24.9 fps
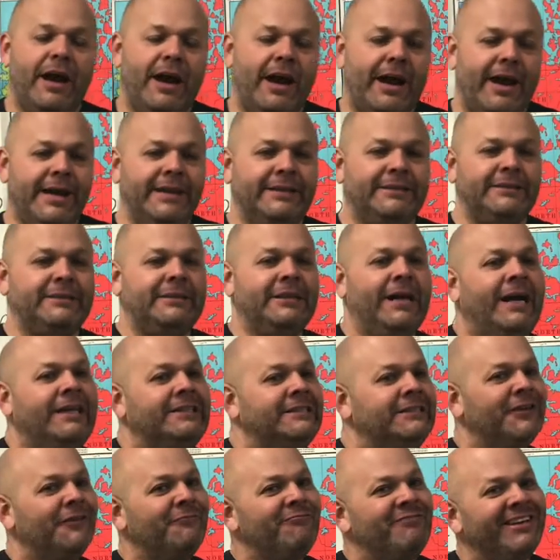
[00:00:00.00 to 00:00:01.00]
It's not
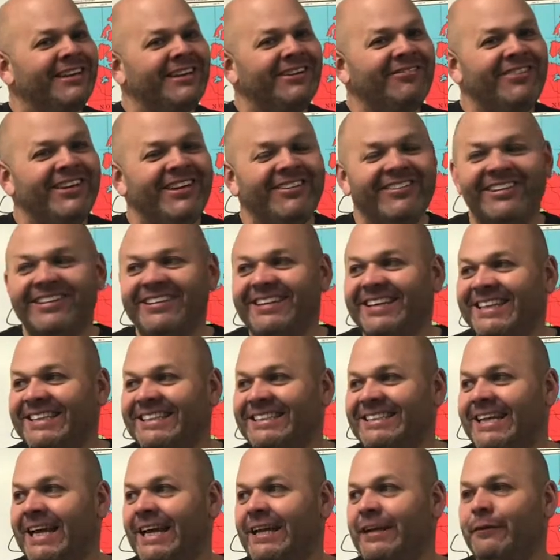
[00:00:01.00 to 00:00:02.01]
something to be really
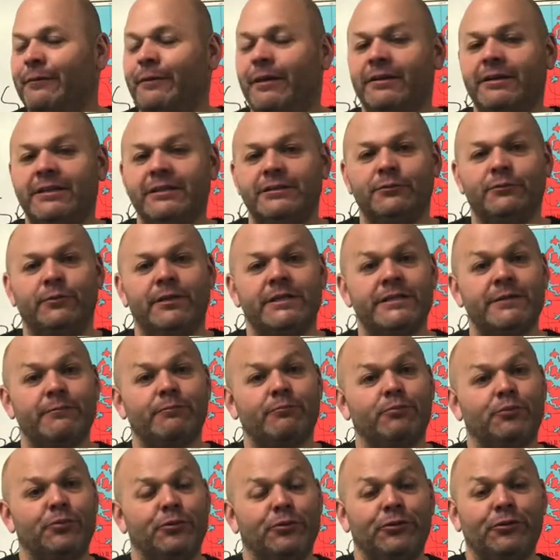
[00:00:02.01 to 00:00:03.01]
excited about because it was a
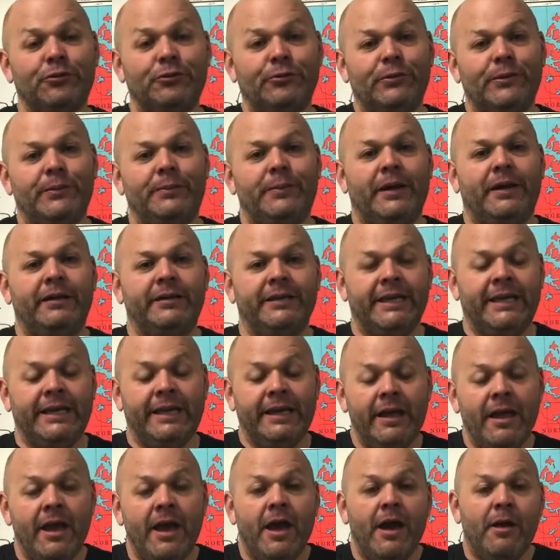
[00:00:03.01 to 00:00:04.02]
brutal rebellion,
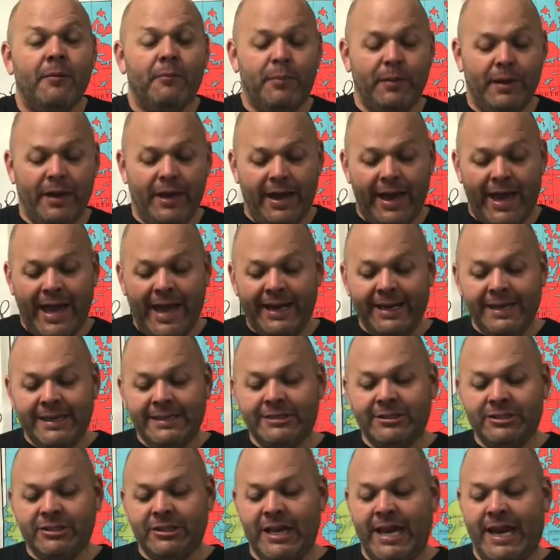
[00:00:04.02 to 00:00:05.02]
but any
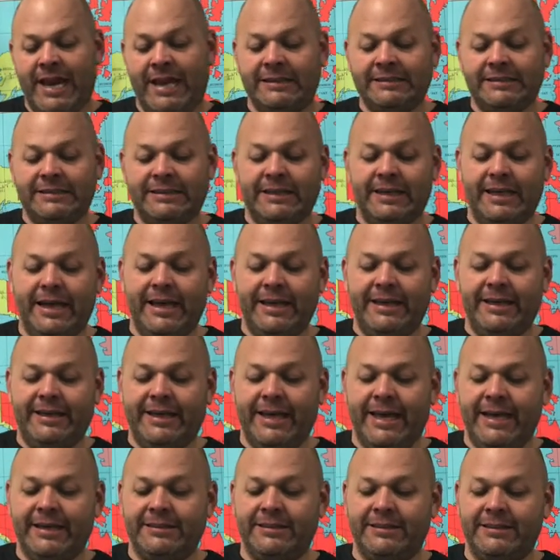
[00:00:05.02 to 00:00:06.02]
chance that I
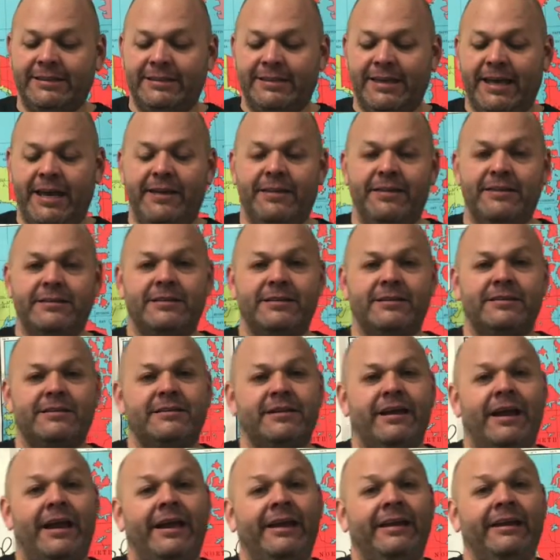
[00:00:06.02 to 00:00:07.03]
get to say the
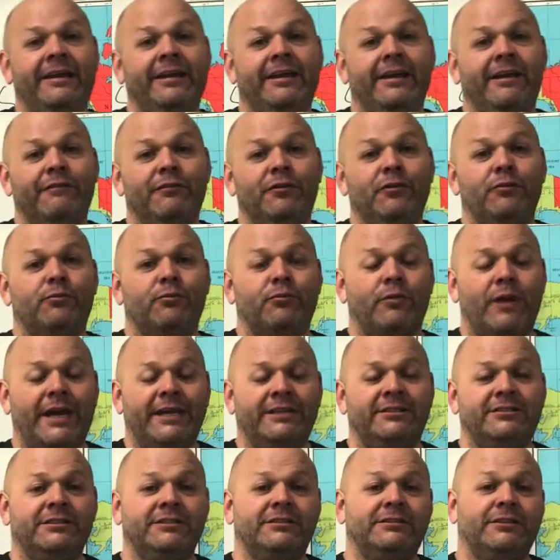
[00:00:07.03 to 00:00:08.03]
Society of the
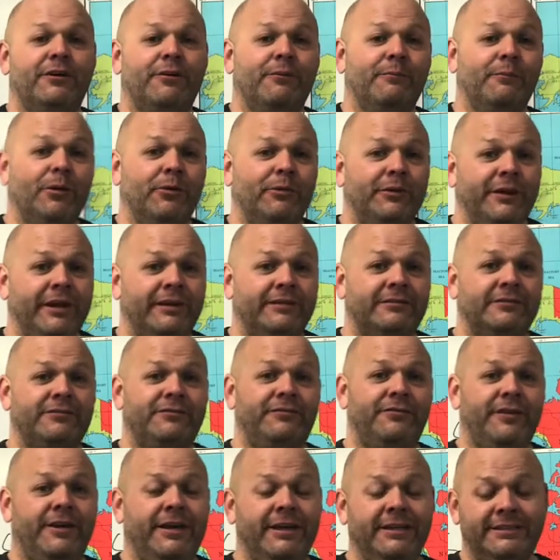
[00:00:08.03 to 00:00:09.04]
Righteous Harmonious
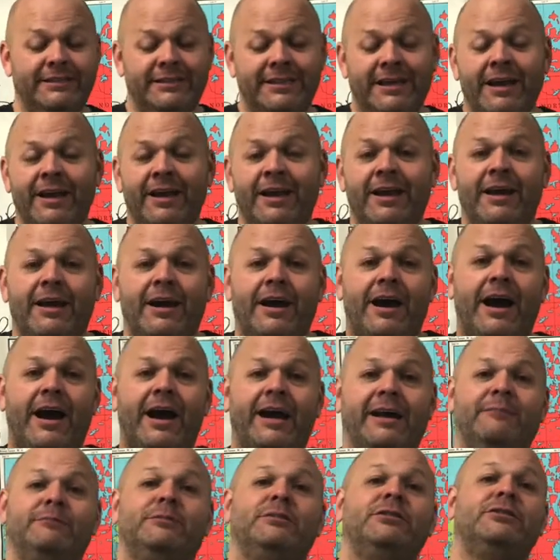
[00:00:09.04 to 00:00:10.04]
Fist, I
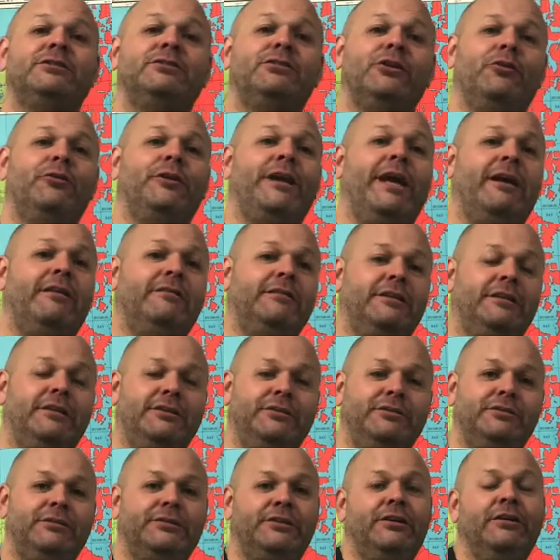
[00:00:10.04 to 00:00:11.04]
am so down to do
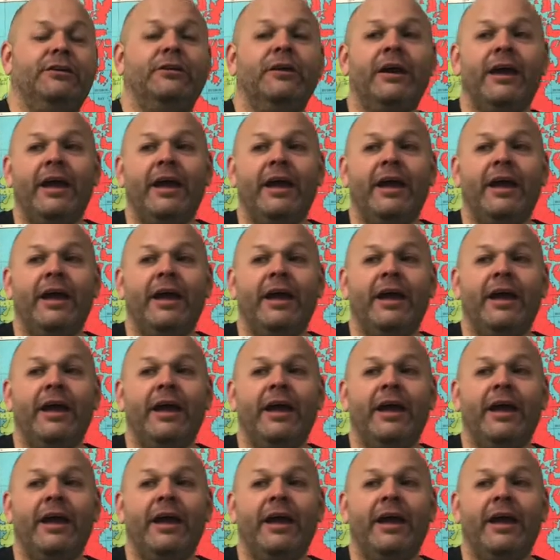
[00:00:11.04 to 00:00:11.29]
so.